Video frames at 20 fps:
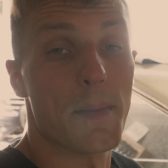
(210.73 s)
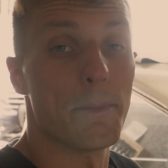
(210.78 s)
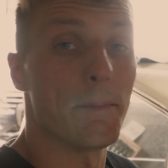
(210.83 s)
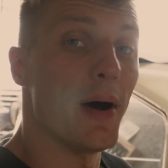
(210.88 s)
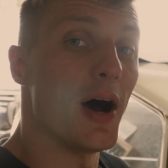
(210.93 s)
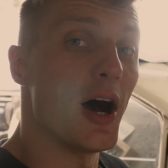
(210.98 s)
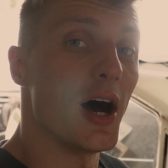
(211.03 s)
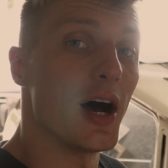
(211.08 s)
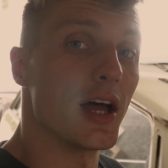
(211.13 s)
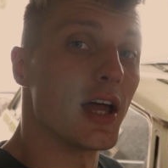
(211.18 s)

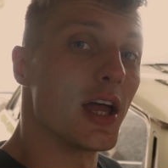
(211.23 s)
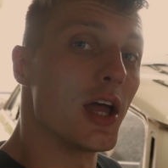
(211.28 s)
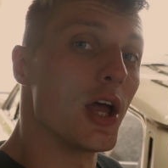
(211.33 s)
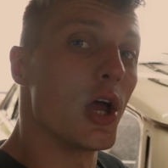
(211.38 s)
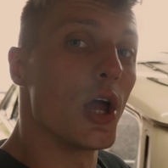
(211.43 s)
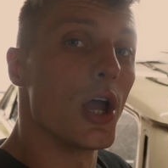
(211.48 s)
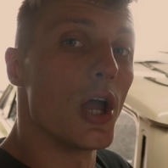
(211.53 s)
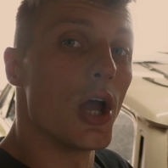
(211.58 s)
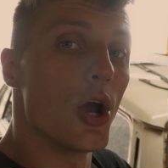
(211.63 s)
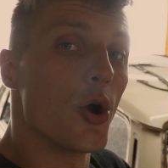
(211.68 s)
But
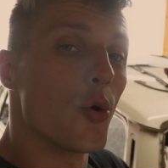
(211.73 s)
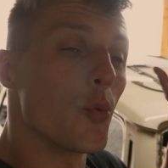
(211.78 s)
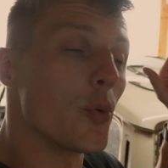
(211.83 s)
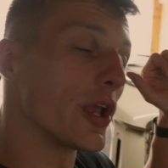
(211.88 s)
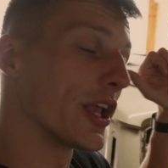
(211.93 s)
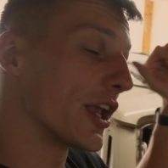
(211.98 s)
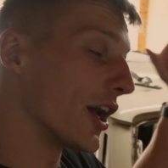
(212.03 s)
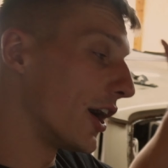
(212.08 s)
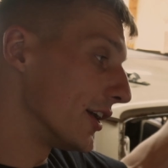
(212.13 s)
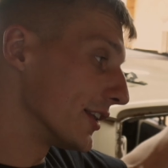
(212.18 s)

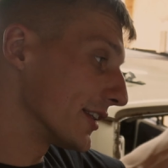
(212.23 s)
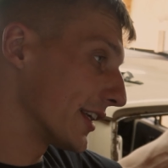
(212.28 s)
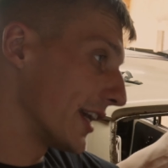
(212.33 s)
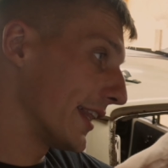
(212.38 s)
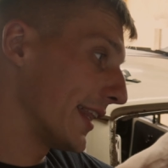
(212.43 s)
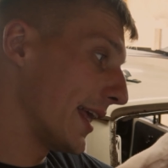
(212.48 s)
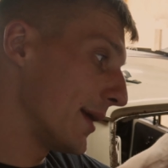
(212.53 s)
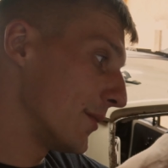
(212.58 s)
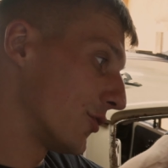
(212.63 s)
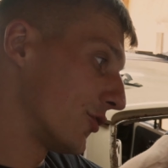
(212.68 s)
we can't
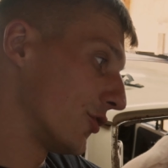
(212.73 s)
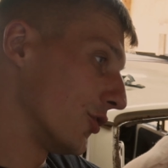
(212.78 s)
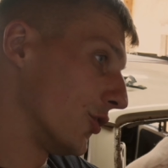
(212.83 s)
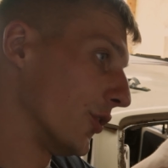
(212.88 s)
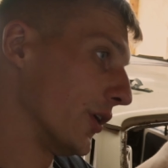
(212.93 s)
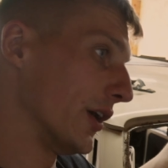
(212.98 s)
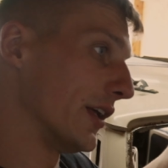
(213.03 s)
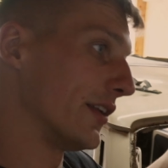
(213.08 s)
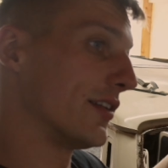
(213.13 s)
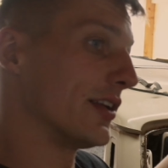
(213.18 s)
get them
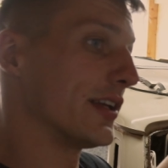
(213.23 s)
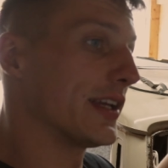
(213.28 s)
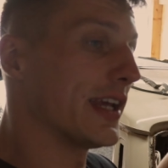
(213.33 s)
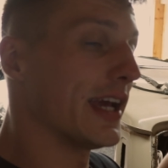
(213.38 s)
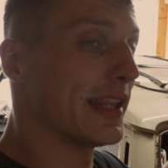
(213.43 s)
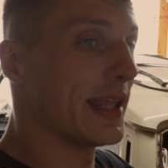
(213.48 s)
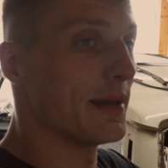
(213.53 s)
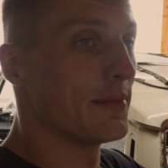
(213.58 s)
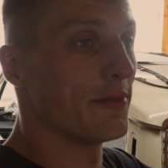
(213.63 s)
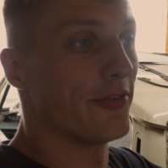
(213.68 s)
sorted,
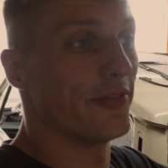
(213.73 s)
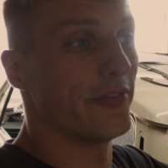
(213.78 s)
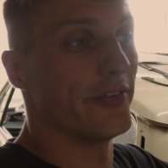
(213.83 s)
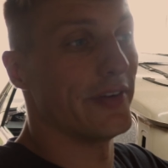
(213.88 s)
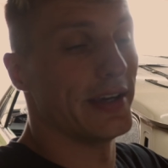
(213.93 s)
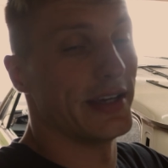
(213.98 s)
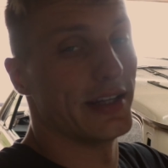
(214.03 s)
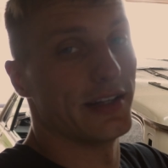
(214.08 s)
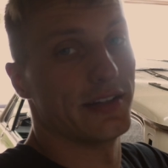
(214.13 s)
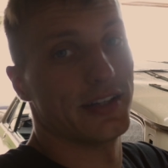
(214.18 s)
get them
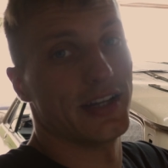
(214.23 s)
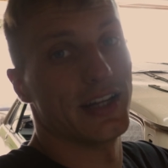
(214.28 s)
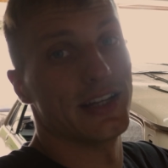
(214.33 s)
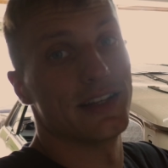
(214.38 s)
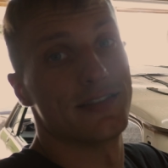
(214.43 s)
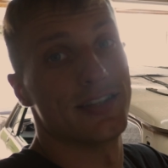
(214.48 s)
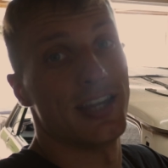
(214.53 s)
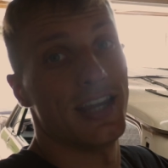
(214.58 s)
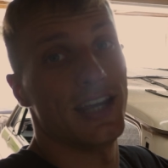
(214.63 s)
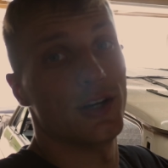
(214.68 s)
fitted
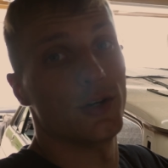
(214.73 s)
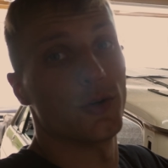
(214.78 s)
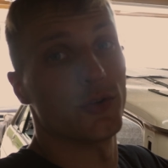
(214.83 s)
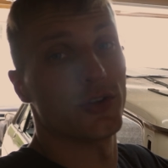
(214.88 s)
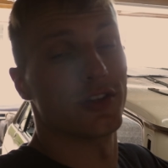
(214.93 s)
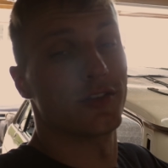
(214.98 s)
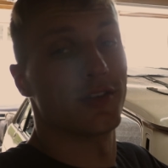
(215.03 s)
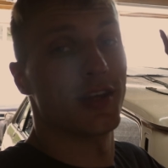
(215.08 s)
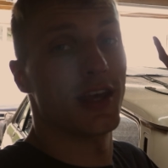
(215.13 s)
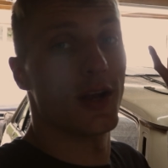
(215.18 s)
until
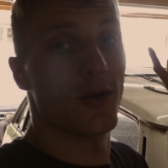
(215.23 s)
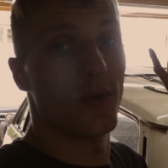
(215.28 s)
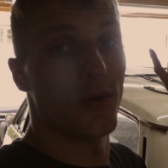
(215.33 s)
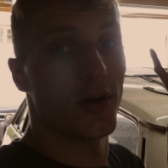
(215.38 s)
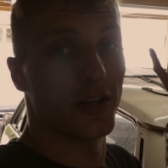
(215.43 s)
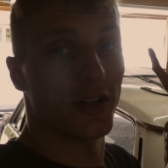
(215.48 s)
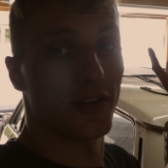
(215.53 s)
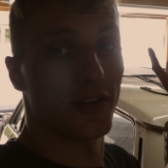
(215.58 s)
the Tiguan